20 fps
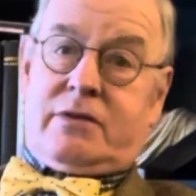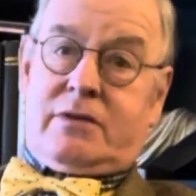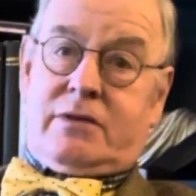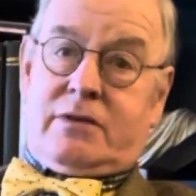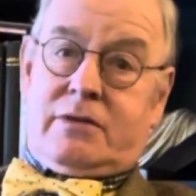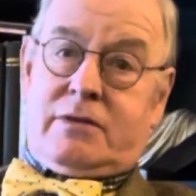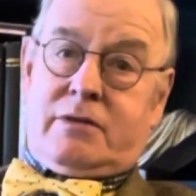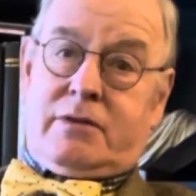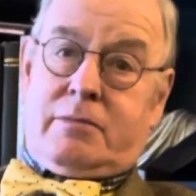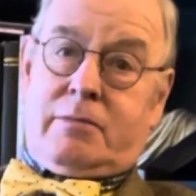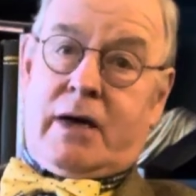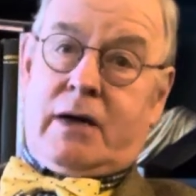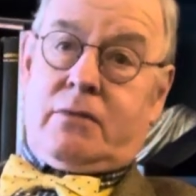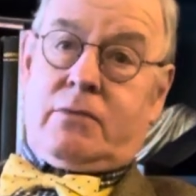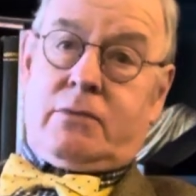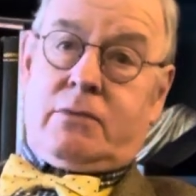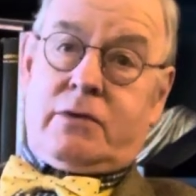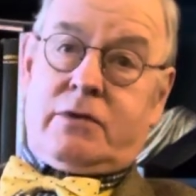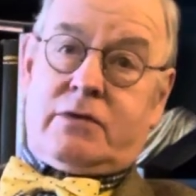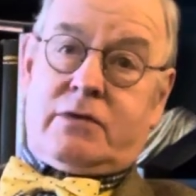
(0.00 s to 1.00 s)
The man
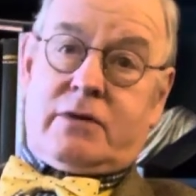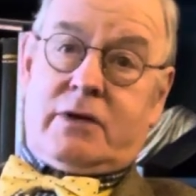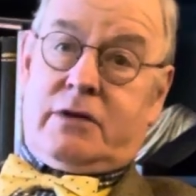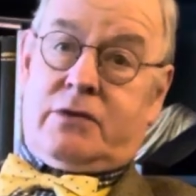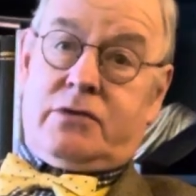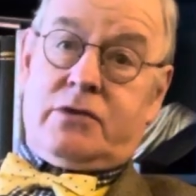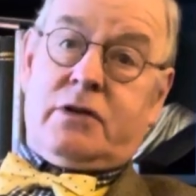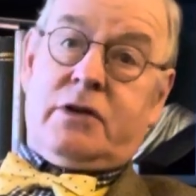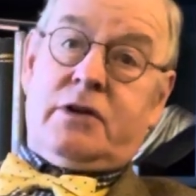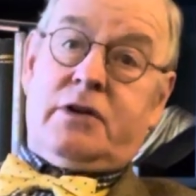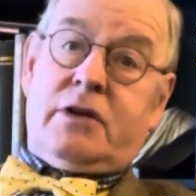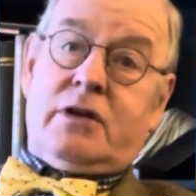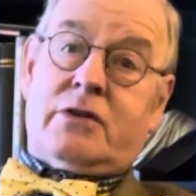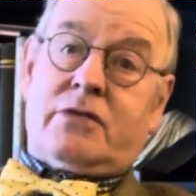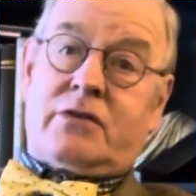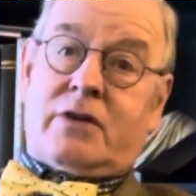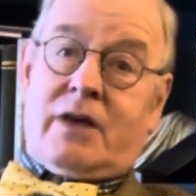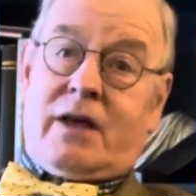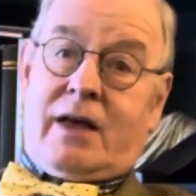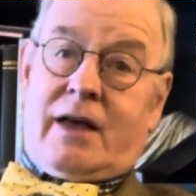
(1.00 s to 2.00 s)
was a genius,